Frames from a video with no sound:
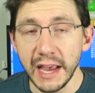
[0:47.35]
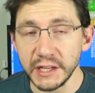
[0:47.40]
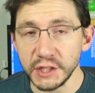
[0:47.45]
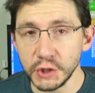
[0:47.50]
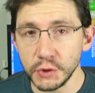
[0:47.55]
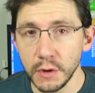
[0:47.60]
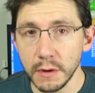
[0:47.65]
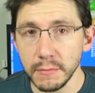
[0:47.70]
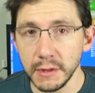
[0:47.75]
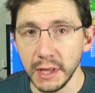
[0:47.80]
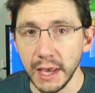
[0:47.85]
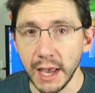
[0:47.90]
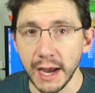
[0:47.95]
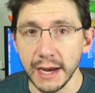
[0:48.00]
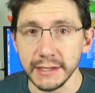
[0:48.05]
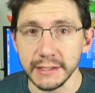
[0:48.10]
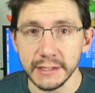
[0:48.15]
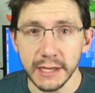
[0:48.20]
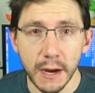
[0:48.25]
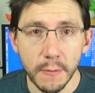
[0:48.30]
extremely high
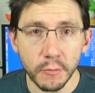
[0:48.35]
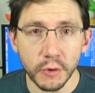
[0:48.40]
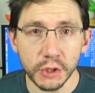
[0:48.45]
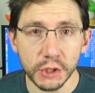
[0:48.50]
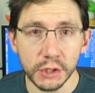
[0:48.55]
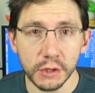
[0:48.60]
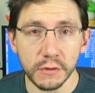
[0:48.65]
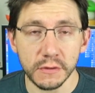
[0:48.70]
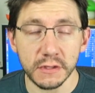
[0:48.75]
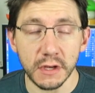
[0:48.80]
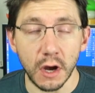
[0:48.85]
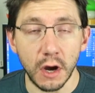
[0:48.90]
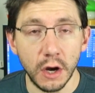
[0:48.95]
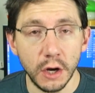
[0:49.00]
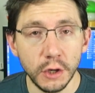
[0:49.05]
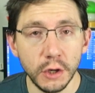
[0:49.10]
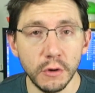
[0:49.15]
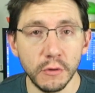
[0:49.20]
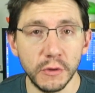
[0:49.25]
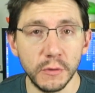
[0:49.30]
temperatures
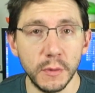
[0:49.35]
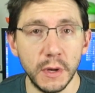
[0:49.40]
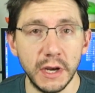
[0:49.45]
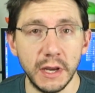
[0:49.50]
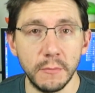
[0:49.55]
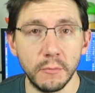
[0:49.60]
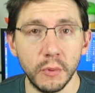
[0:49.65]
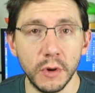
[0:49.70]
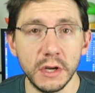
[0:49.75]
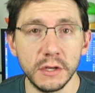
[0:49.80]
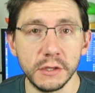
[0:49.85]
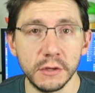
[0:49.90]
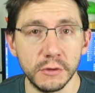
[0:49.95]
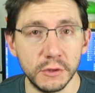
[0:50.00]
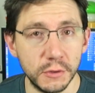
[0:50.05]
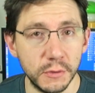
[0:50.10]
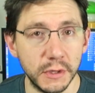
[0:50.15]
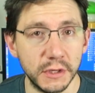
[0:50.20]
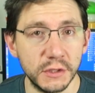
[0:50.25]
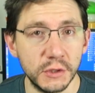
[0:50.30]
on your 3D printer
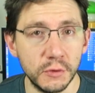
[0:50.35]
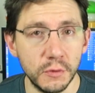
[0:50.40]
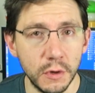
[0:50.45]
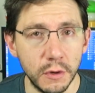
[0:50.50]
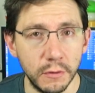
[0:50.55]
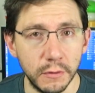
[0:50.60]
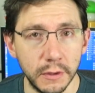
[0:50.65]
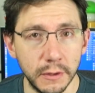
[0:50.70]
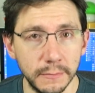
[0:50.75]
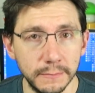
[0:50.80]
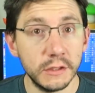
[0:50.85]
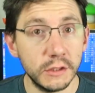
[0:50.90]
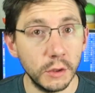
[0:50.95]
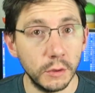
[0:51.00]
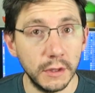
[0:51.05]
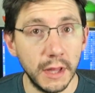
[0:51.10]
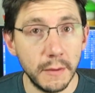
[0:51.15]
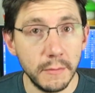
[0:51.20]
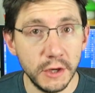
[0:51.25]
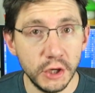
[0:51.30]
to extrude. So
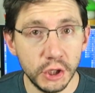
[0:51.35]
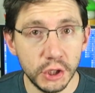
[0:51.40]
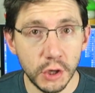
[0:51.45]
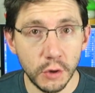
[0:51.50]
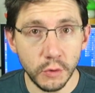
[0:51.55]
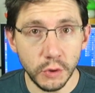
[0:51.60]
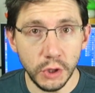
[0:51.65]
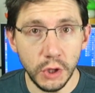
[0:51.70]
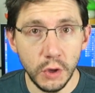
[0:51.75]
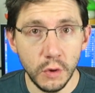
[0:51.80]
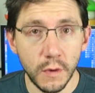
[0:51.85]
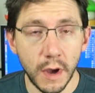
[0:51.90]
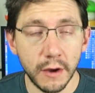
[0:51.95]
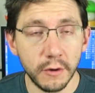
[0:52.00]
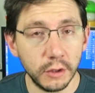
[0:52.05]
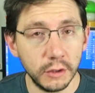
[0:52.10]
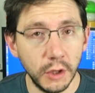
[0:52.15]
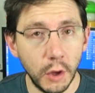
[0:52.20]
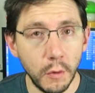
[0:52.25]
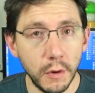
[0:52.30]
let me show you how
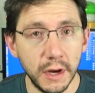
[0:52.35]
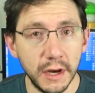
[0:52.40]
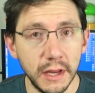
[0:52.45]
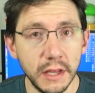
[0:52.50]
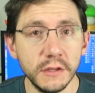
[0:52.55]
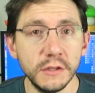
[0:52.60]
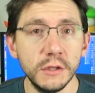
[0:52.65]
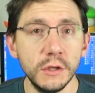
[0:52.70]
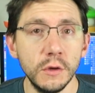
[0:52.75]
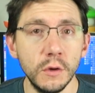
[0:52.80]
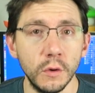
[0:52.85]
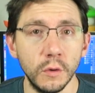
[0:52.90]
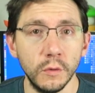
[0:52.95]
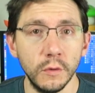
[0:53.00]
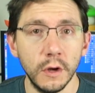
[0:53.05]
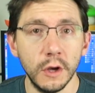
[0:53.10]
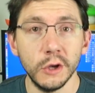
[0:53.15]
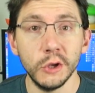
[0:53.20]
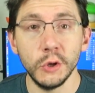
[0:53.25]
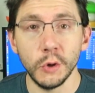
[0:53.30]
to load it into
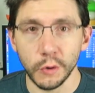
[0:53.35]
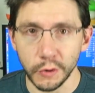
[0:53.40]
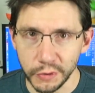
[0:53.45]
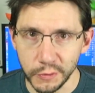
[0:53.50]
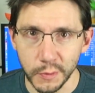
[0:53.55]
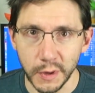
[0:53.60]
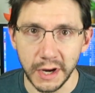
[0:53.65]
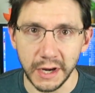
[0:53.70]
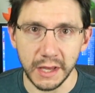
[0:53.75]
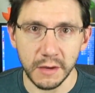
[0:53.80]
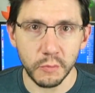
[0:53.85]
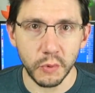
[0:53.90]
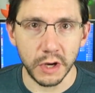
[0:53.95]
your 3D